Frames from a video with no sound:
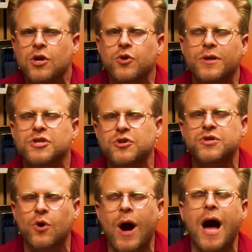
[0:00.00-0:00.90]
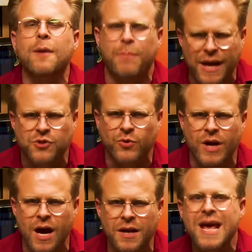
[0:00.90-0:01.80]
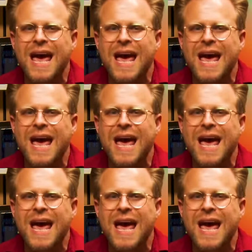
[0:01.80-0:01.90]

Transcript: you can do so on Patreon.